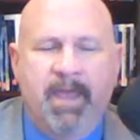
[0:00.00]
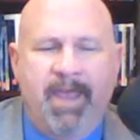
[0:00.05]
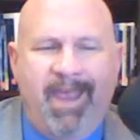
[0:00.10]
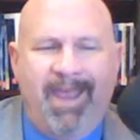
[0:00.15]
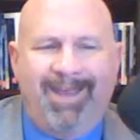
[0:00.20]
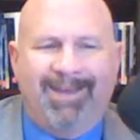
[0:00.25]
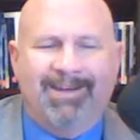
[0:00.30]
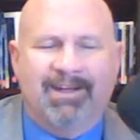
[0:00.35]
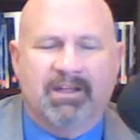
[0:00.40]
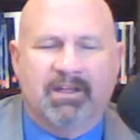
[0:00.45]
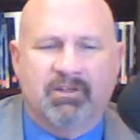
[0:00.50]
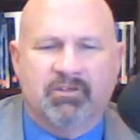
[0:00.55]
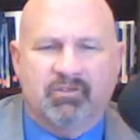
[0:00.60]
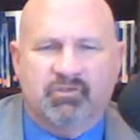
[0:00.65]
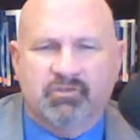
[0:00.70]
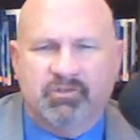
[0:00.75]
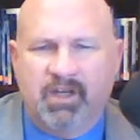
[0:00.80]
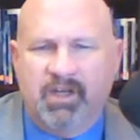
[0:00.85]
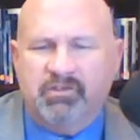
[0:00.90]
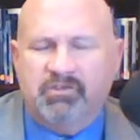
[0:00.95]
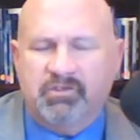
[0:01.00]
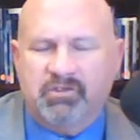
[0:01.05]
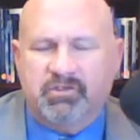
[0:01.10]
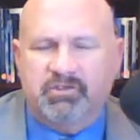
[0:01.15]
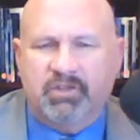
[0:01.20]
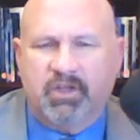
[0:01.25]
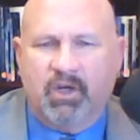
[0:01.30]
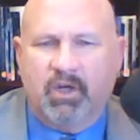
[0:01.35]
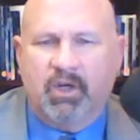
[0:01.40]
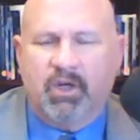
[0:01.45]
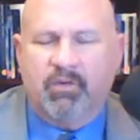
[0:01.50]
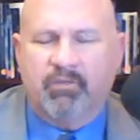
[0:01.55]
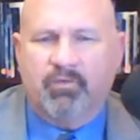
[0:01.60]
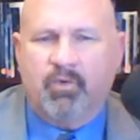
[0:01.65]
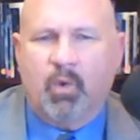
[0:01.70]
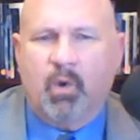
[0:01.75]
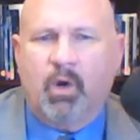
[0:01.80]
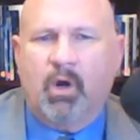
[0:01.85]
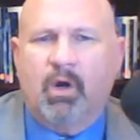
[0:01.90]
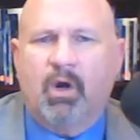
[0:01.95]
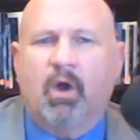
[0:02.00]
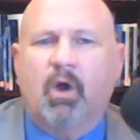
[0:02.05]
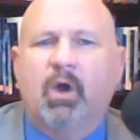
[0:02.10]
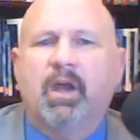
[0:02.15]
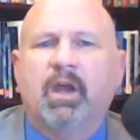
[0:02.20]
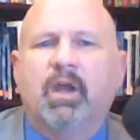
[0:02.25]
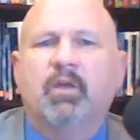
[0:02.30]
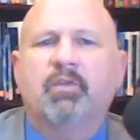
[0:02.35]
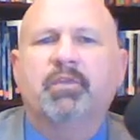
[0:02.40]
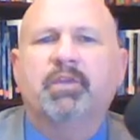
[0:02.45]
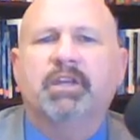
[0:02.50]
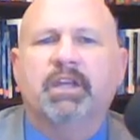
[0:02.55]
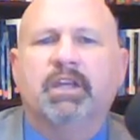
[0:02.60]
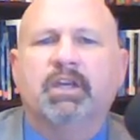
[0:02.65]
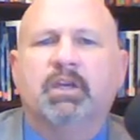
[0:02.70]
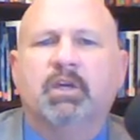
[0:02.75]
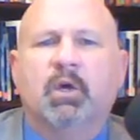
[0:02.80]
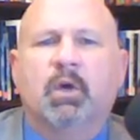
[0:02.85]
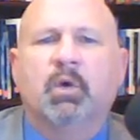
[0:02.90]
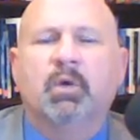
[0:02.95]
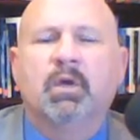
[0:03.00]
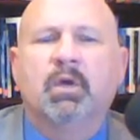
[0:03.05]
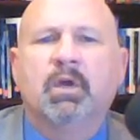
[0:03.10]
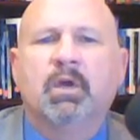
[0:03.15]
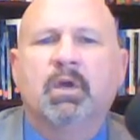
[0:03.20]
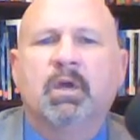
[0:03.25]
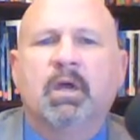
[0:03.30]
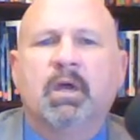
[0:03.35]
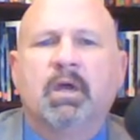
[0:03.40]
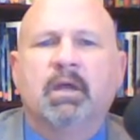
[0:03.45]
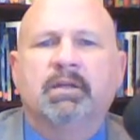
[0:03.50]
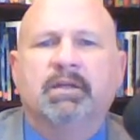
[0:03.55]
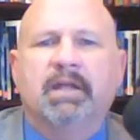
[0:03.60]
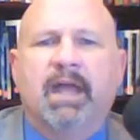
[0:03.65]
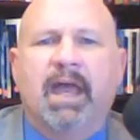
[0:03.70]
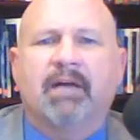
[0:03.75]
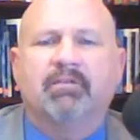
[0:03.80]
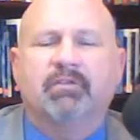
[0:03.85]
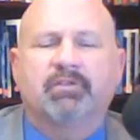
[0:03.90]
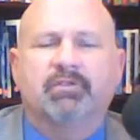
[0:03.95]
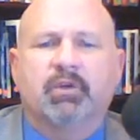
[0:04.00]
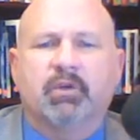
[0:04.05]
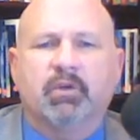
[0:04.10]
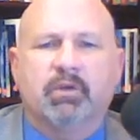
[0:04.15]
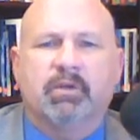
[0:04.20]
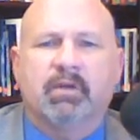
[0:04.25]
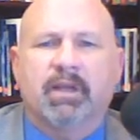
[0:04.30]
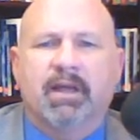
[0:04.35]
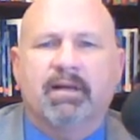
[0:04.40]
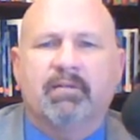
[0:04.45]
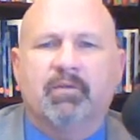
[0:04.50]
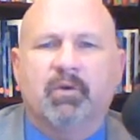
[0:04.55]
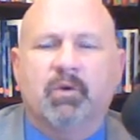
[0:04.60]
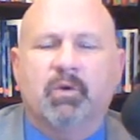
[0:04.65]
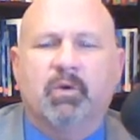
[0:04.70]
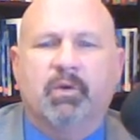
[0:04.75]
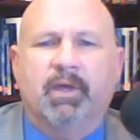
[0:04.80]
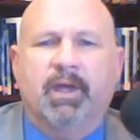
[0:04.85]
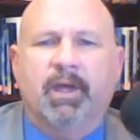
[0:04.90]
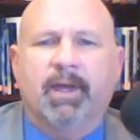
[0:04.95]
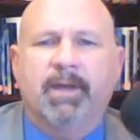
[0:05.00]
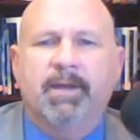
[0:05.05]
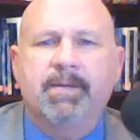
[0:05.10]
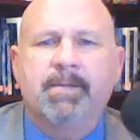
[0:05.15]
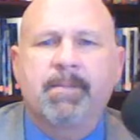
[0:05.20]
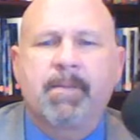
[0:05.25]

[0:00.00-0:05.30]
and it is necessary for our healthy ego to have a certain level, okay?